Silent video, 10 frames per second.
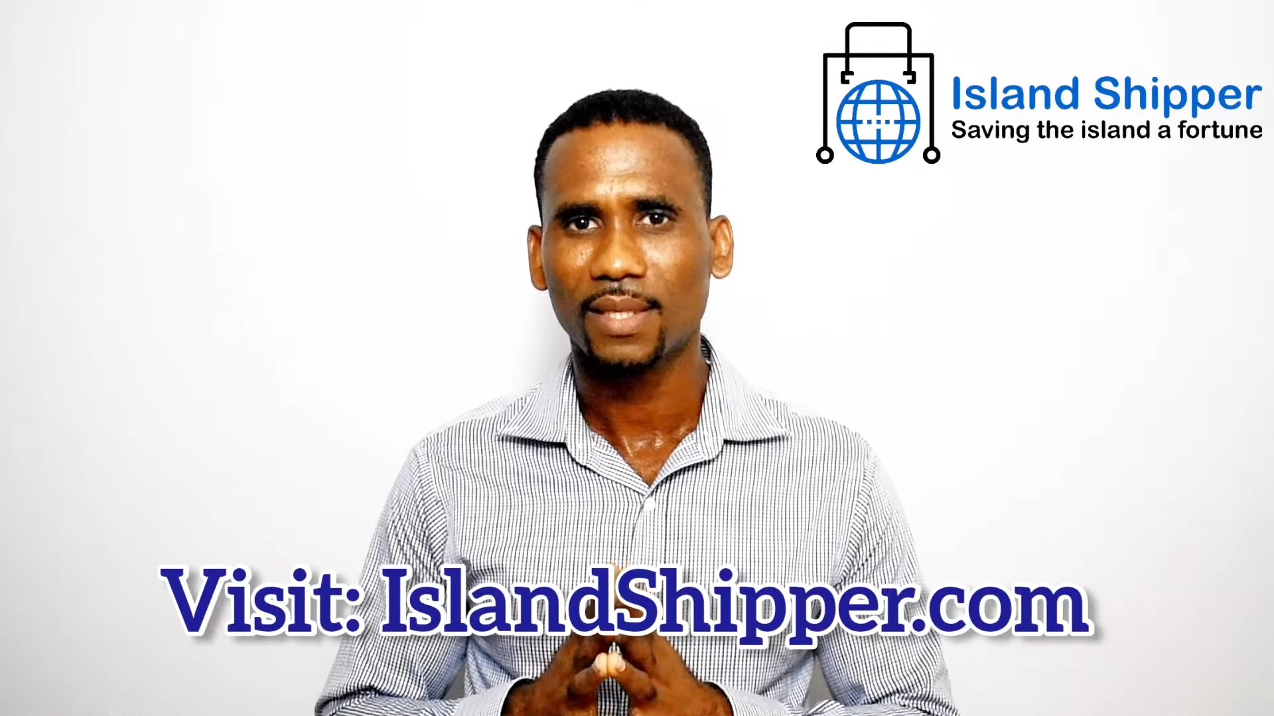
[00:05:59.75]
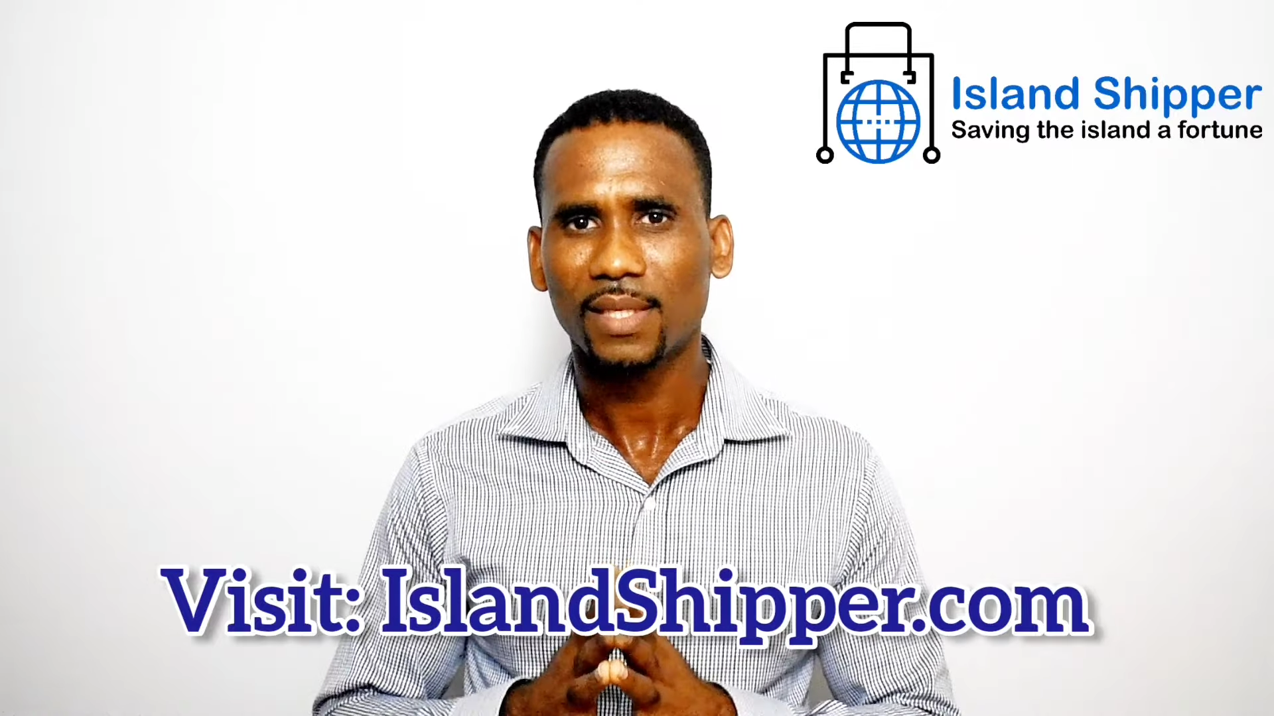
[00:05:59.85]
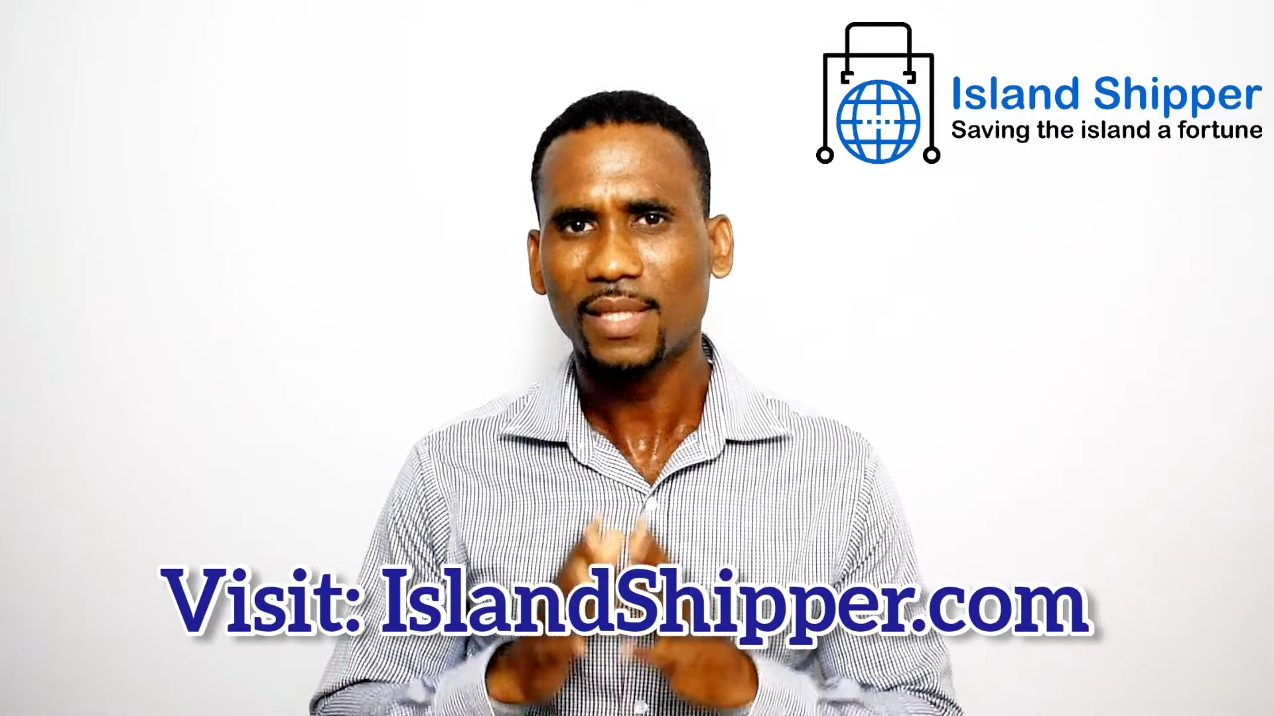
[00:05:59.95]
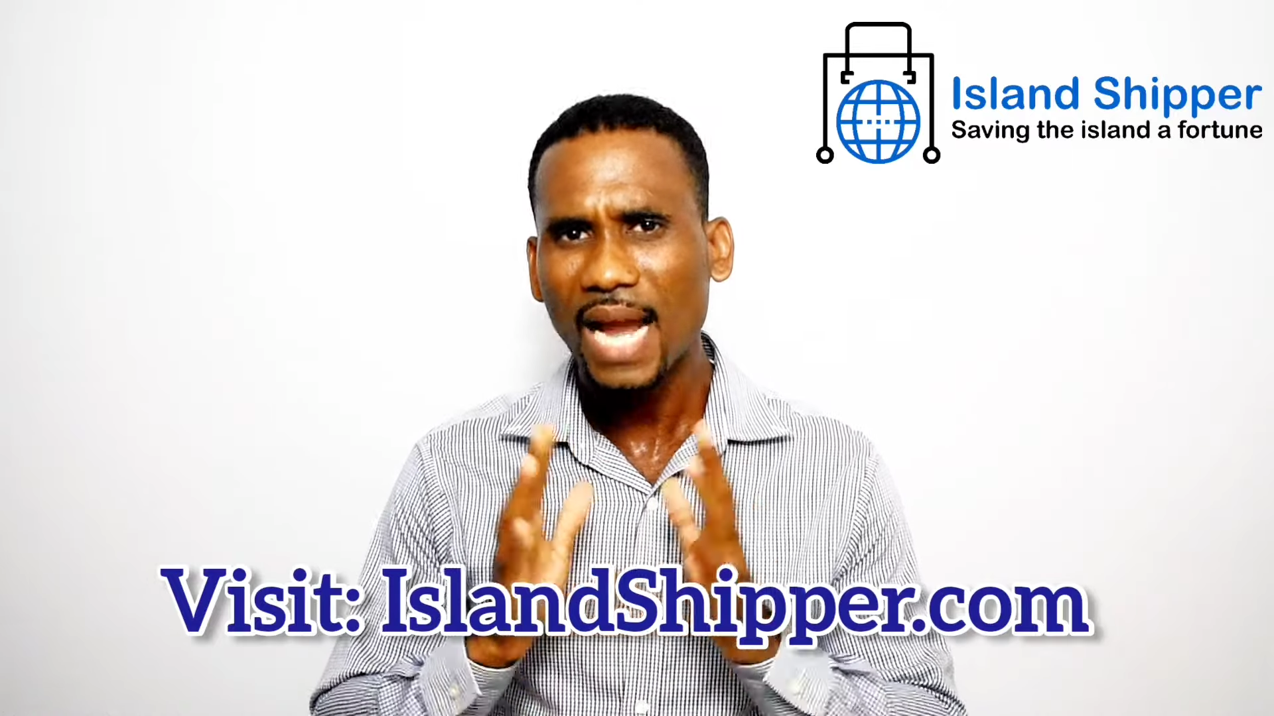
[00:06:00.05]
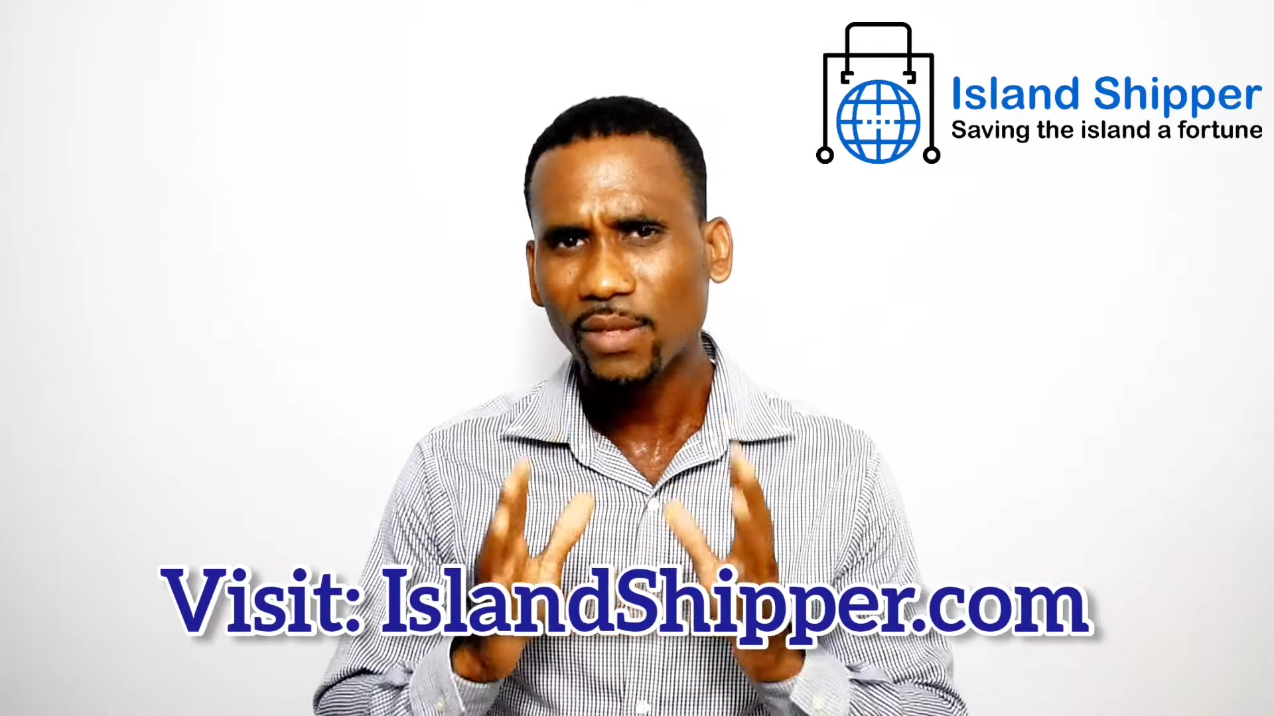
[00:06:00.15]

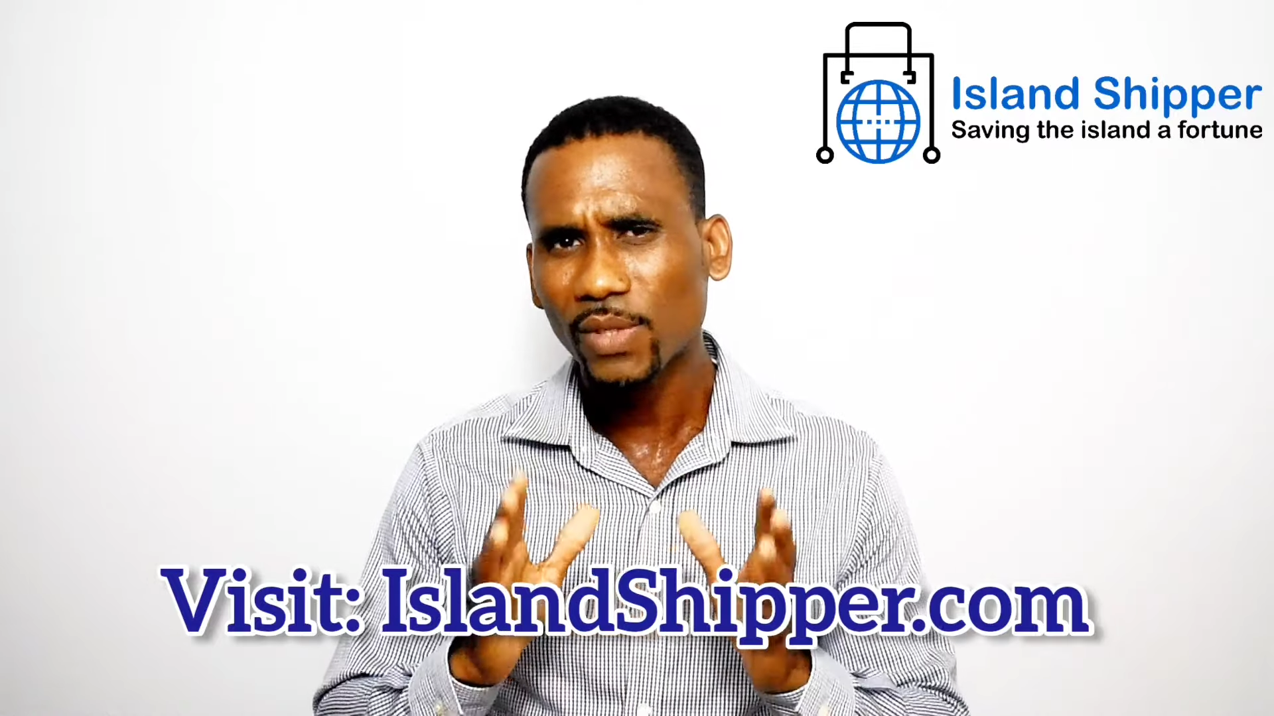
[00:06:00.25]
start